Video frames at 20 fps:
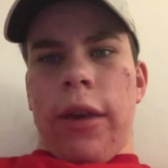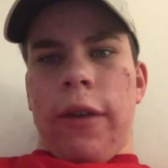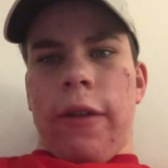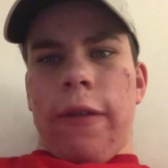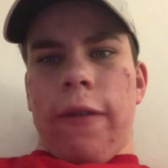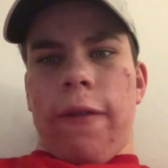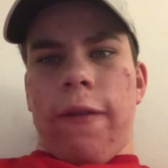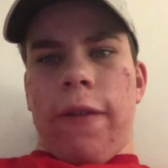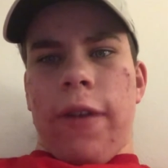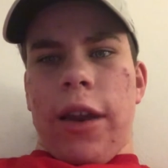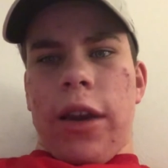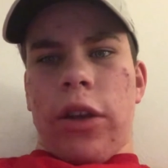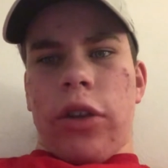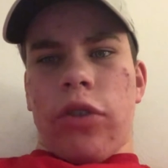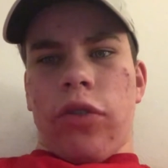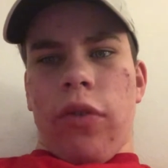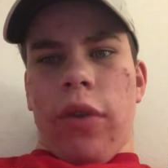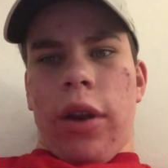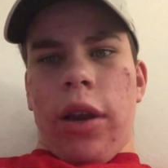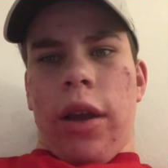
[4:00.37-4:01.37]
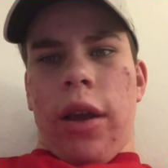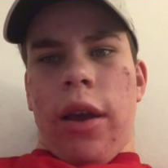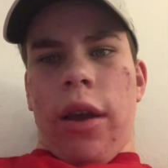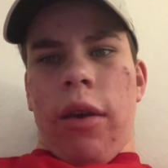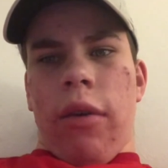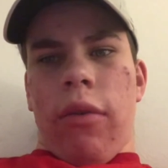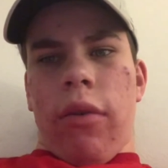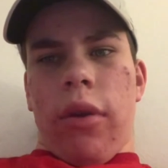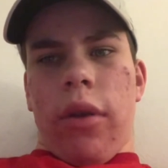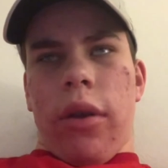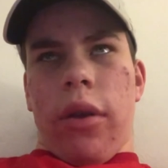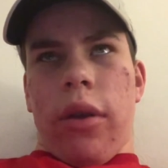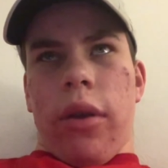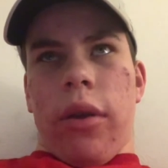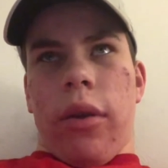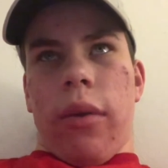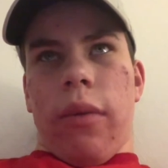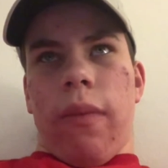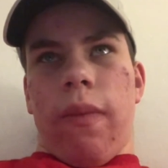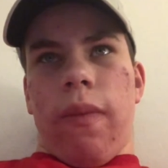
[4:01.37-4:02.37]
finished right now.
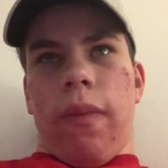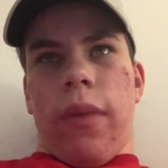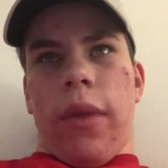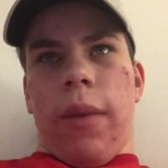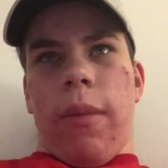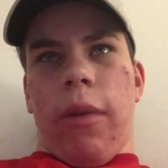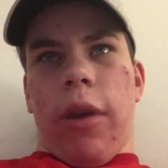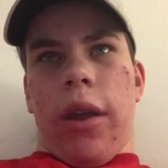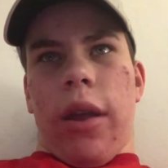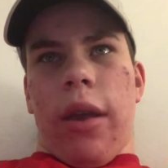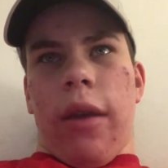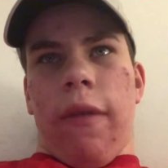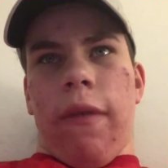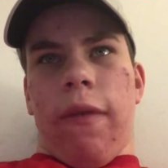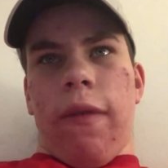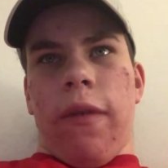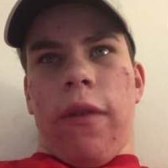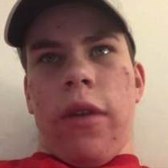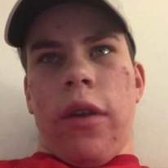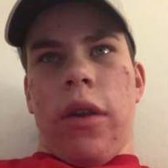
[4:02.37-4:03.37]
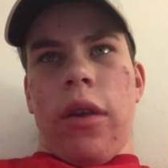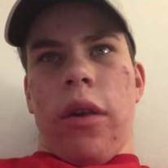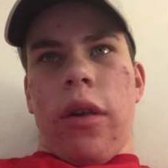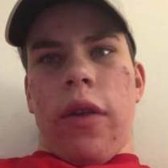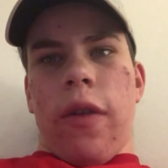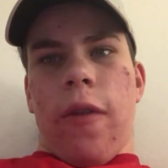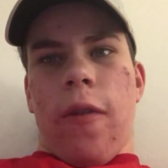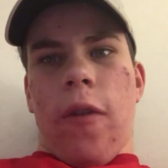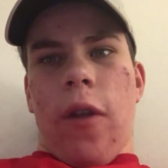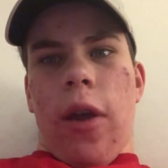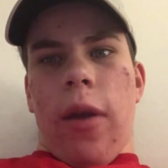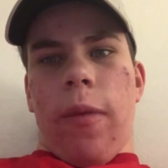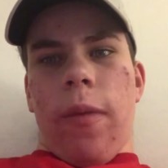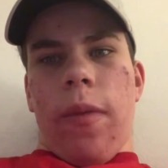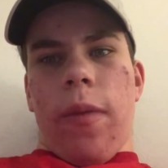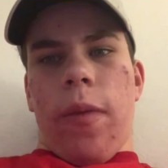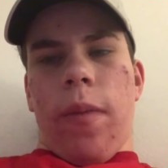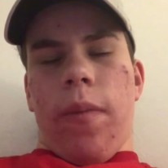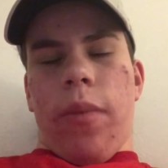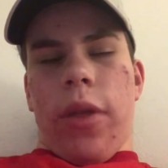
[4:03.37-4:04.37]
They might have
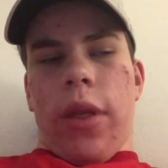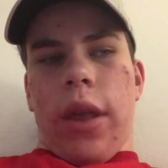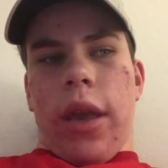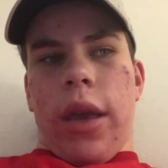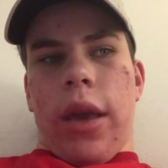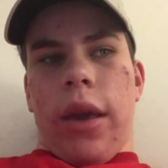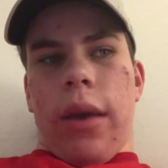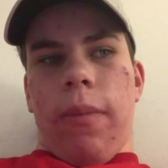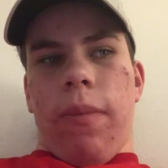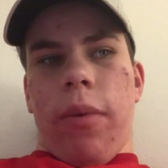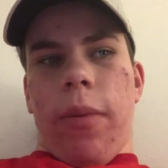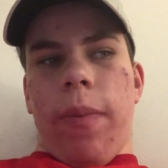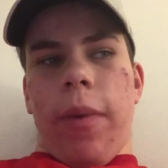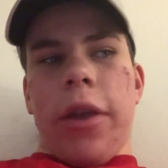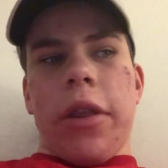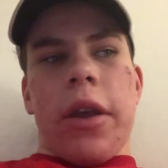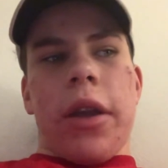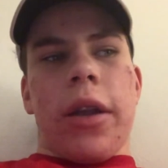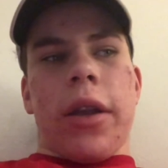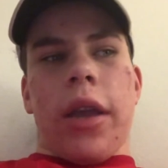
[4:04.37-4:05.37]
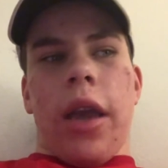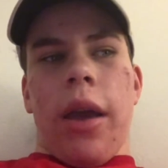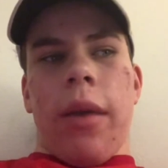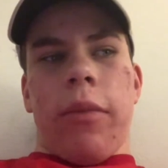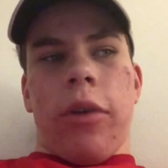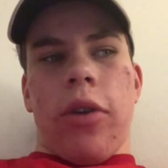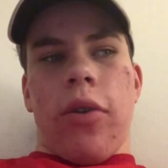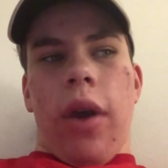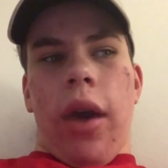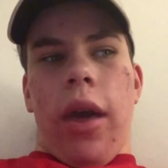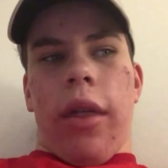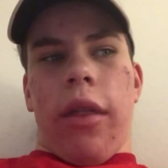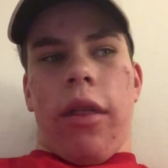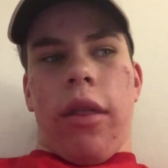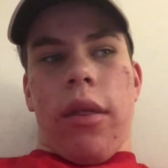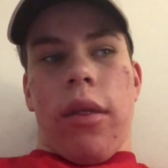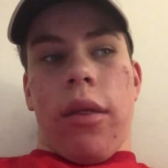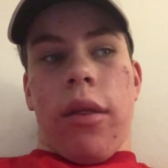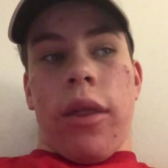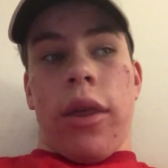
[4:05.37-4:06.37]
stopped playing. But by the time you guys
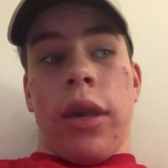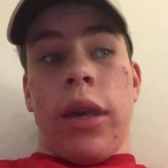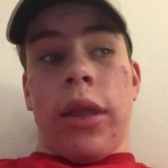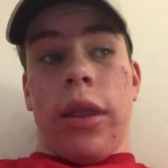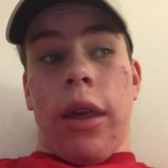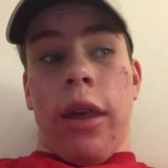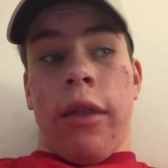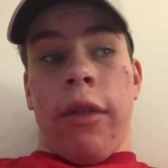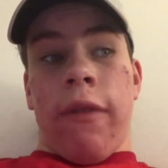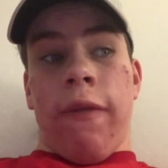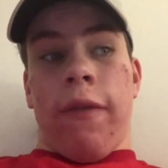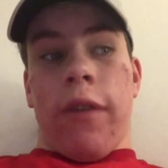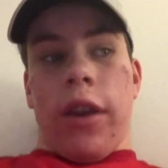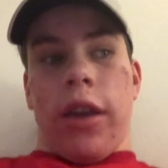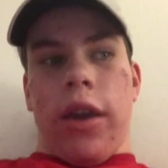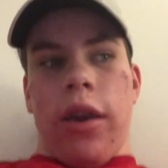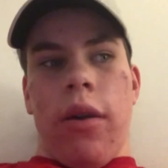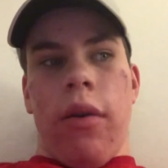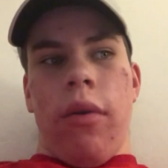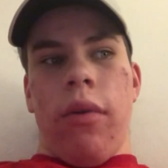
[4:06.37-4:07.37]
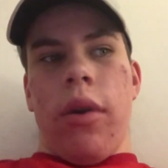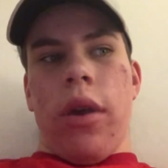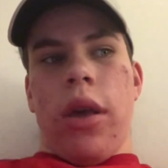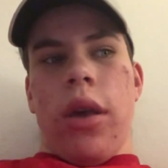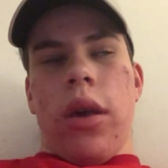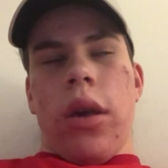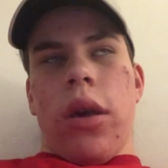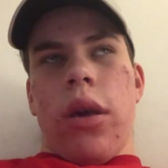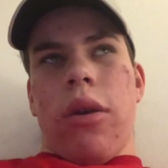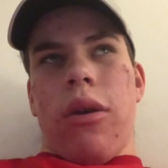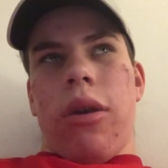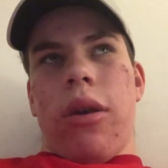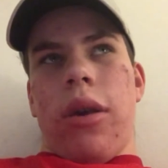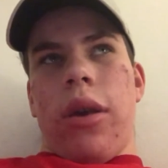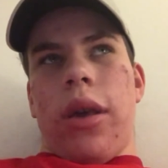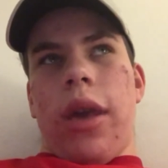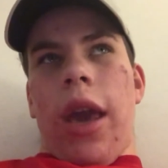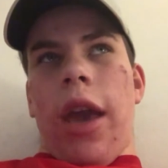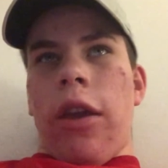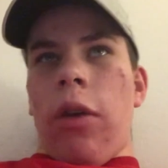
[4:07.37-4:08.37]
see this video,
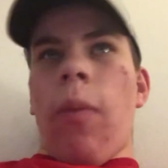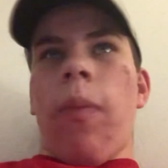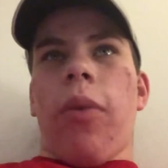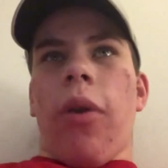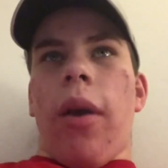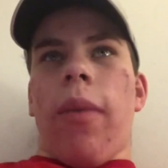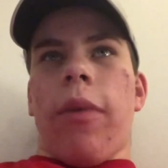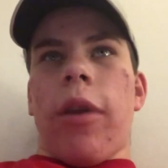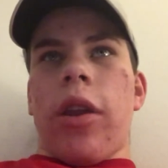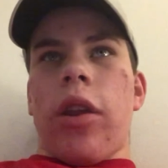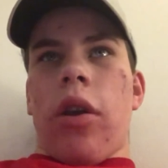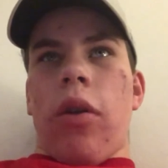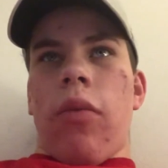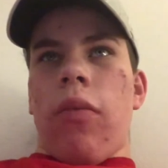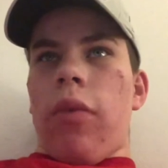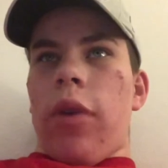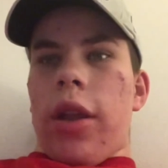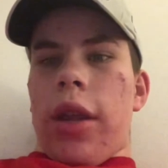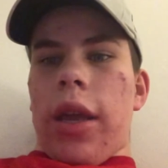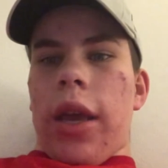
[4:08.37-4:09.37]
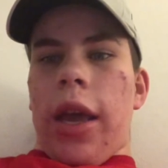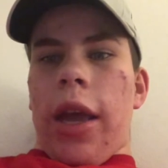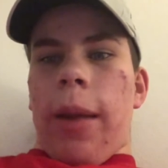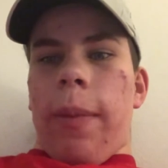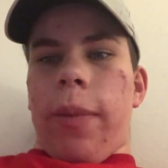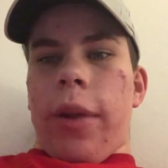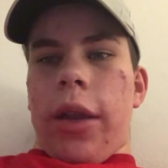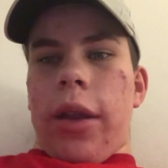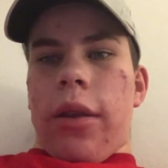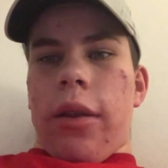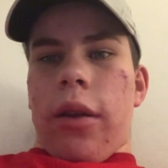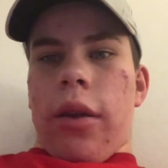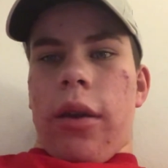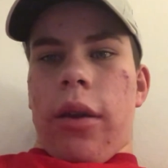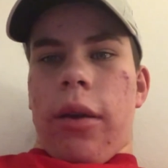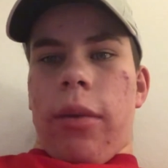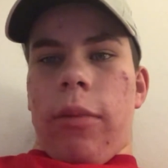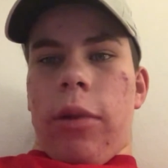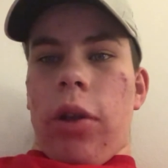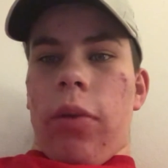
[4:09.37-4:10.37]
yeah, you'll probably know what happened.
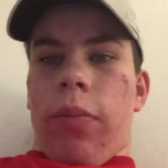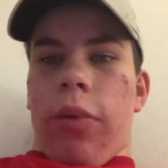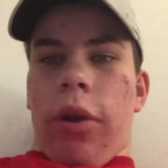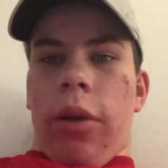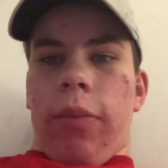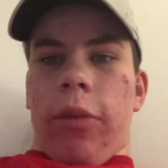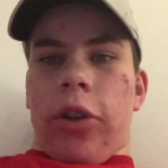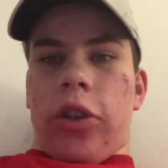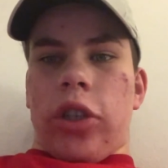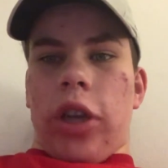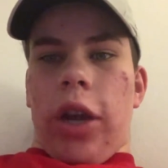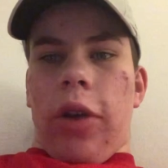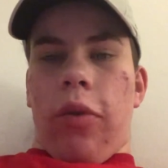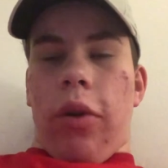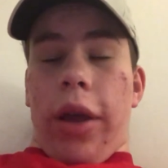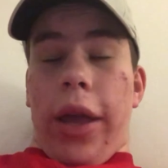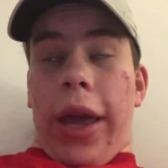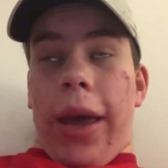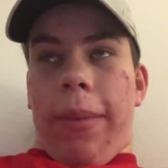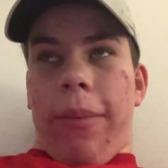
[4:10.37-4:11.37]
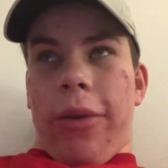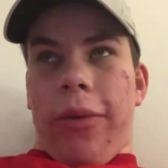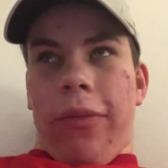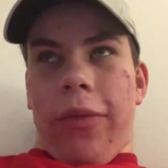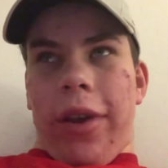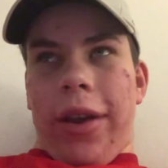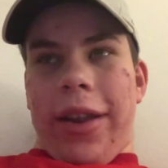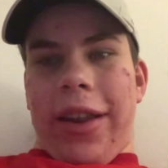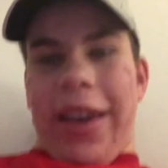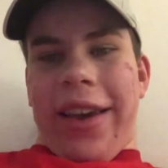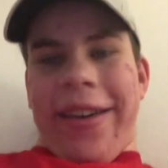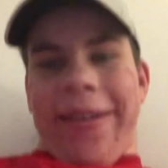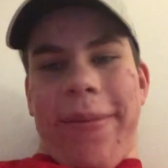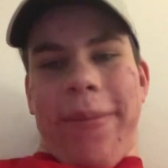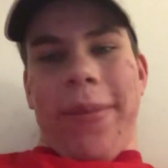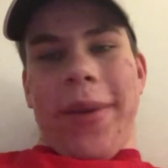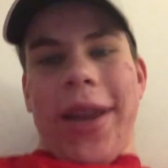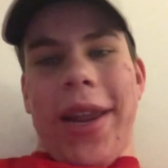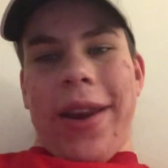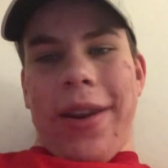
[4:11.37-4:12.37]
And I'll probably check what happened right now.
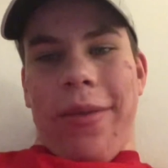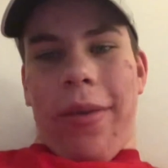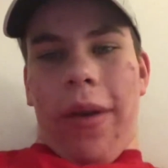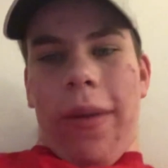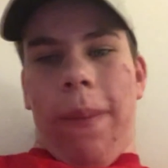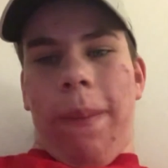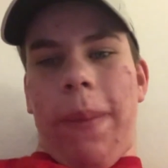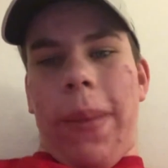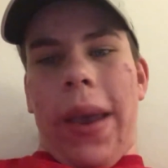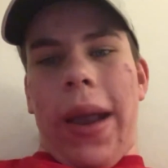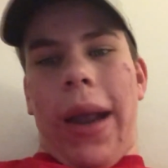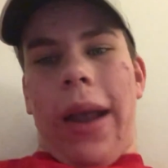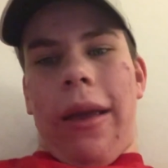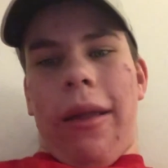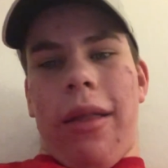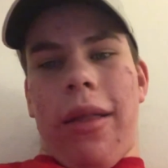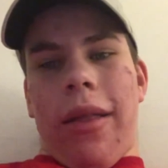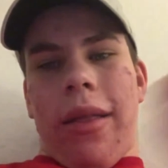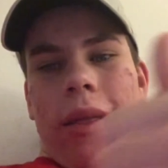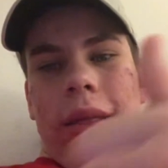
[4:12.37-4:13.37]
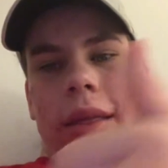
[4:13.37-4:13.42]
But anyway, bye, guys.